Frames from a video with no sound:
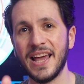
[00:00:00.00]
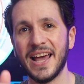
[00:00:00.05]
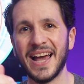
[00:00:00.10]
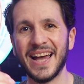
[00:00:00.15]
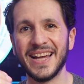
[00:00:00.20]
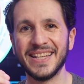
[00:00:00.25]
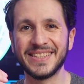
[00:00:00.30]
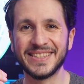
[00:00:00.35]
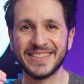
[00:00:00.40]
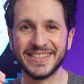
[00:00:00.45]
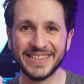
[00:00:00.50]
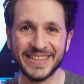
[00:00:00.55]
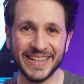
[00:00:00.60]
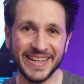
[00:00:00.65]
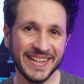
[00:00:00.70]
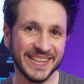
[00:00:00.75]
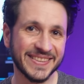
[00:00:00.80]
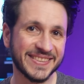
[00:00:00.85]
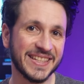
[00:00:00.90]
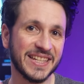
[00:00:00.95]
I
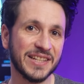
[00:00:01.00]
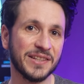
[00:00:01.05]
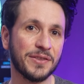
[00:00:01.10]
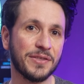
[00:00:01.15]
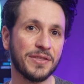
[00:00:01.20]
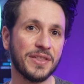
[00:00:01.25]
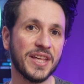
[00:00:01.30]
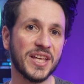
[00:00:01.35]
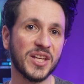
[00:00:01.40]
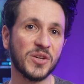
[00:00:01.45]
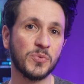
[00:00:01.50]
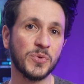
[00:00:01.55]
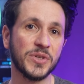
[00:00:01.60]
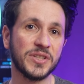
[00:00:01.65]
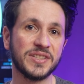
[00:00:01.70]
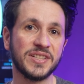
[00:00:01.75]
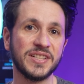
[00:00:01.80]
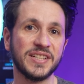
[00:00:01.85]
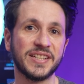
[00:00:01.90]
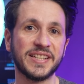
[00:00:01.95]
still didn't think we'd
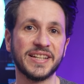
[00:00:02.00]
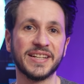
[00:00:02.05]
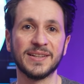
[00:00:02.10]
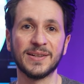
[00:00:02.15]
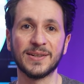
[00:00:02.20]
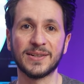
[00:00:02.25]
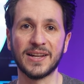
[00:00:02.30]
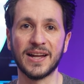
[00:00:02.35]
see a Kindle